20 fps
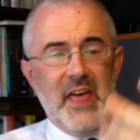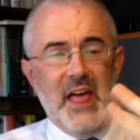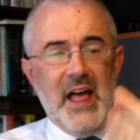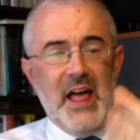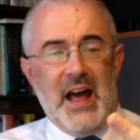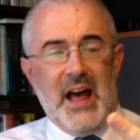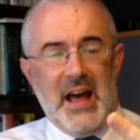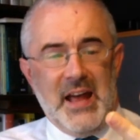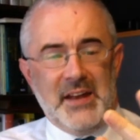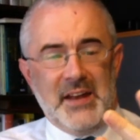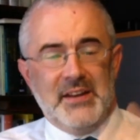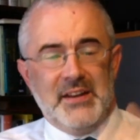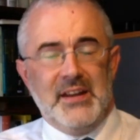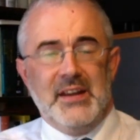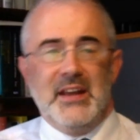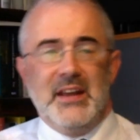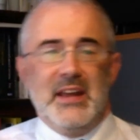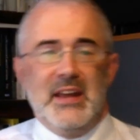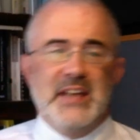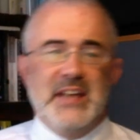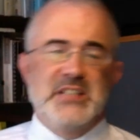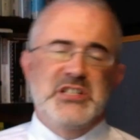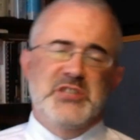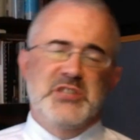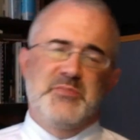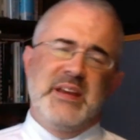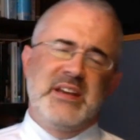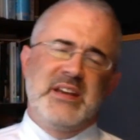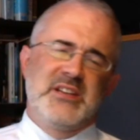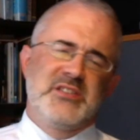And he
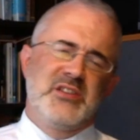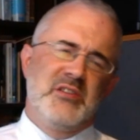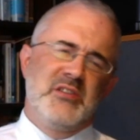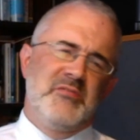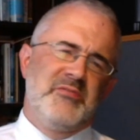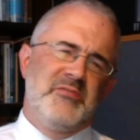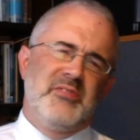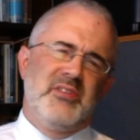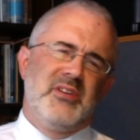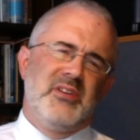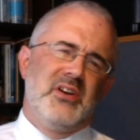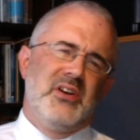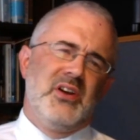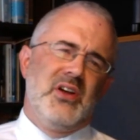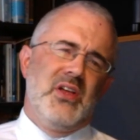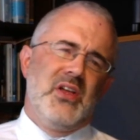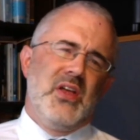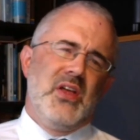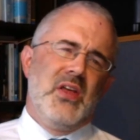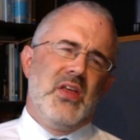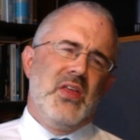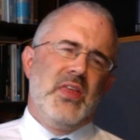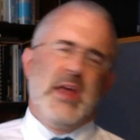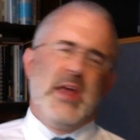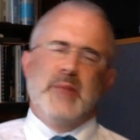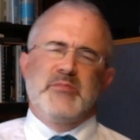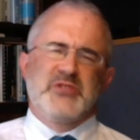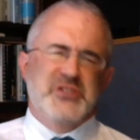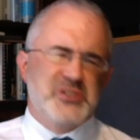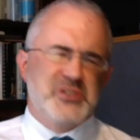speaks of
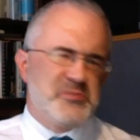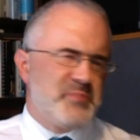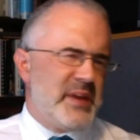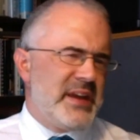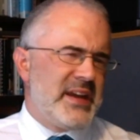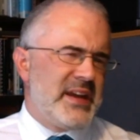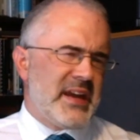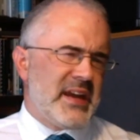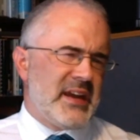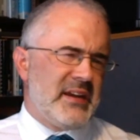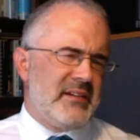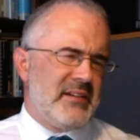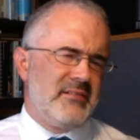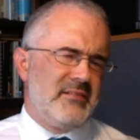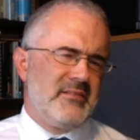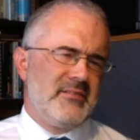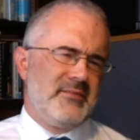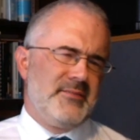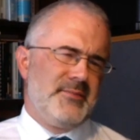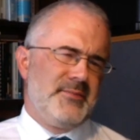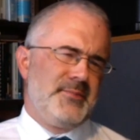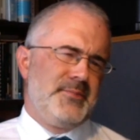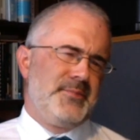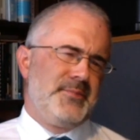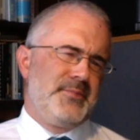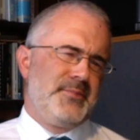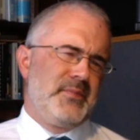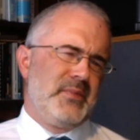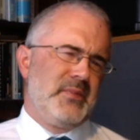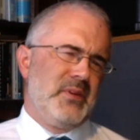them speaking,
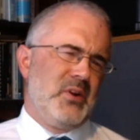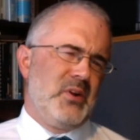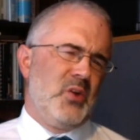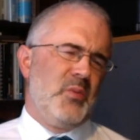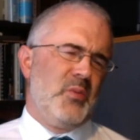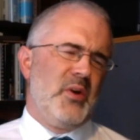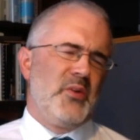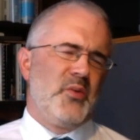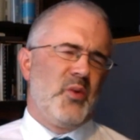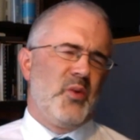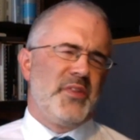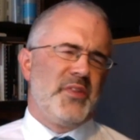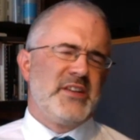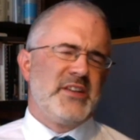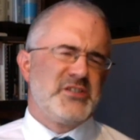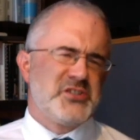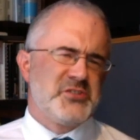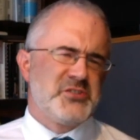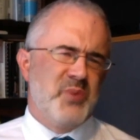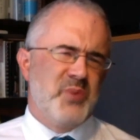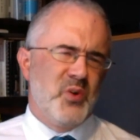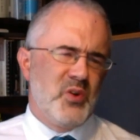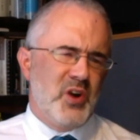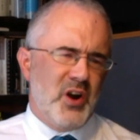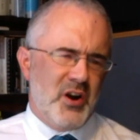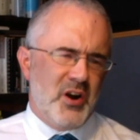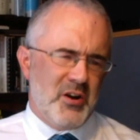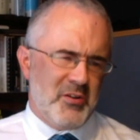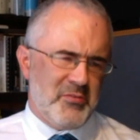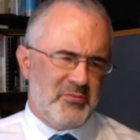or about what they spoke
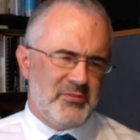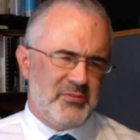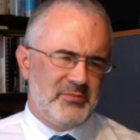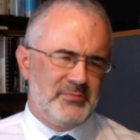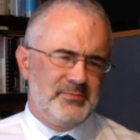of.